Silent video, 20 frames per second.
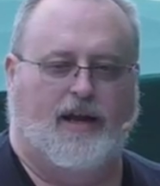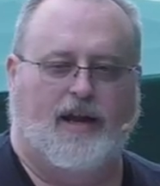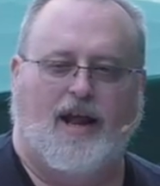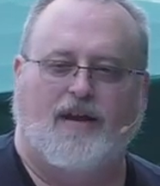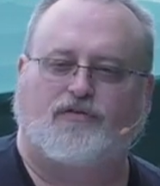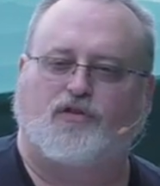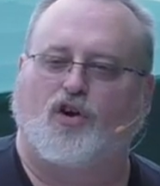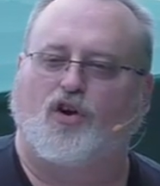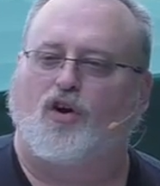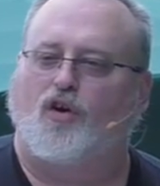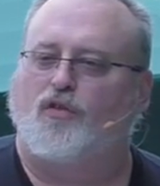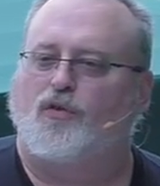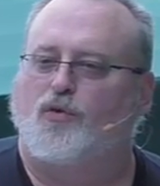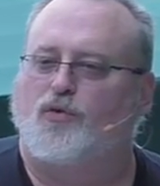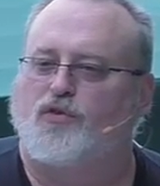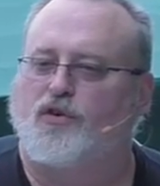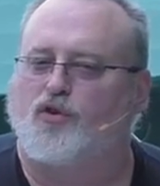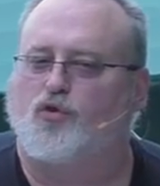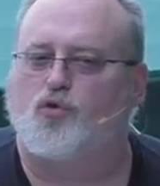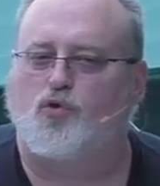And after all
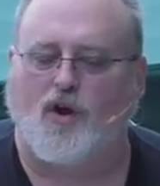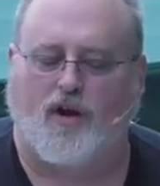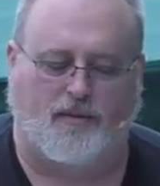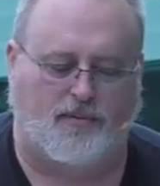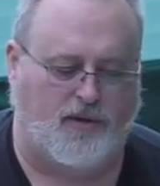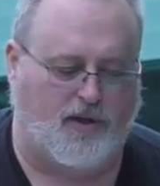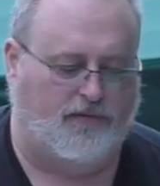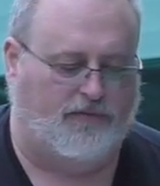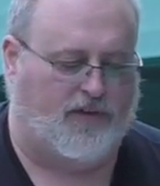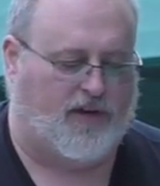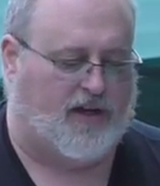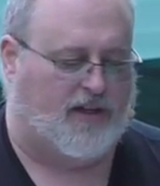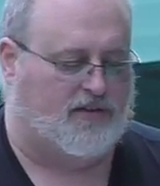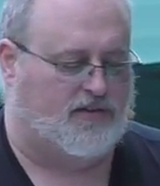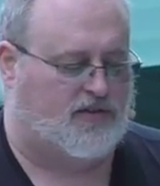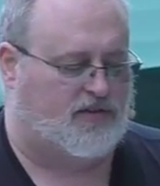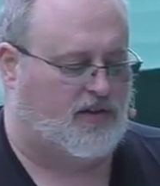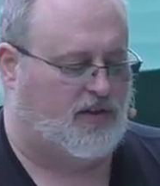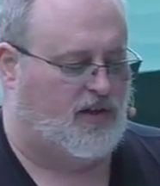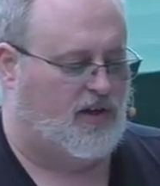those incredible
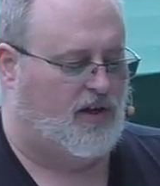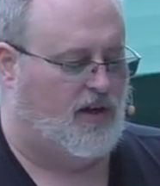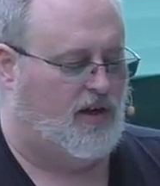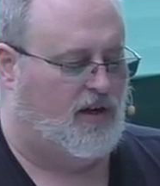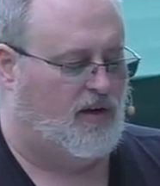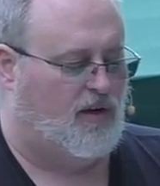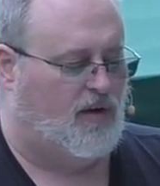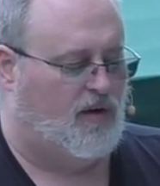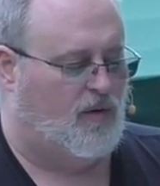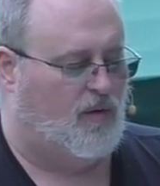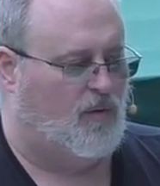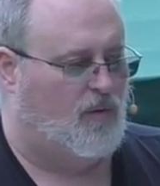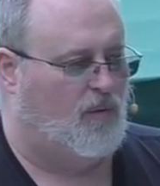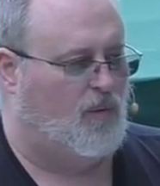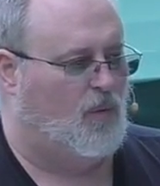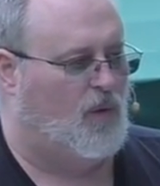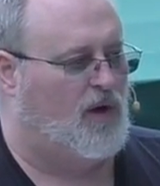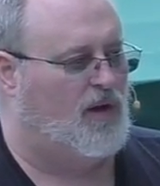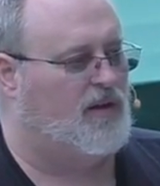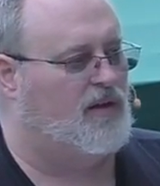events,
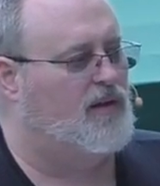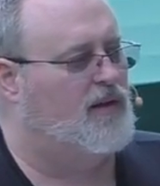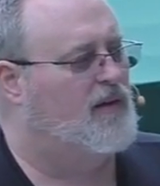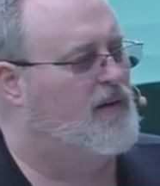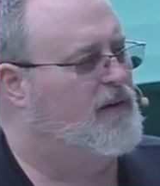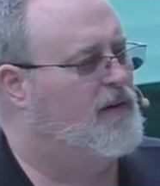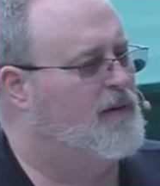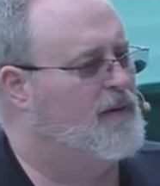well,